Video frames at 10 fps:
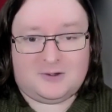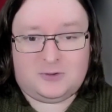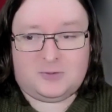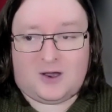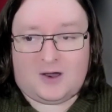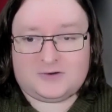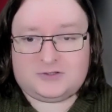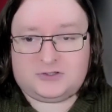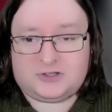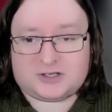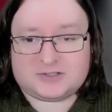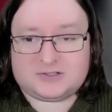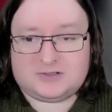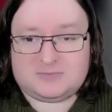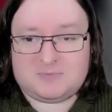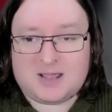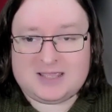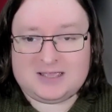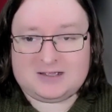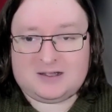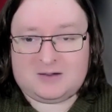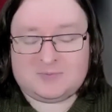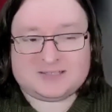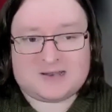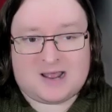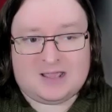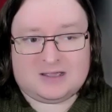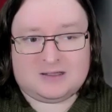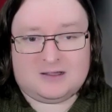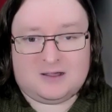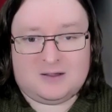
who are just making a mistake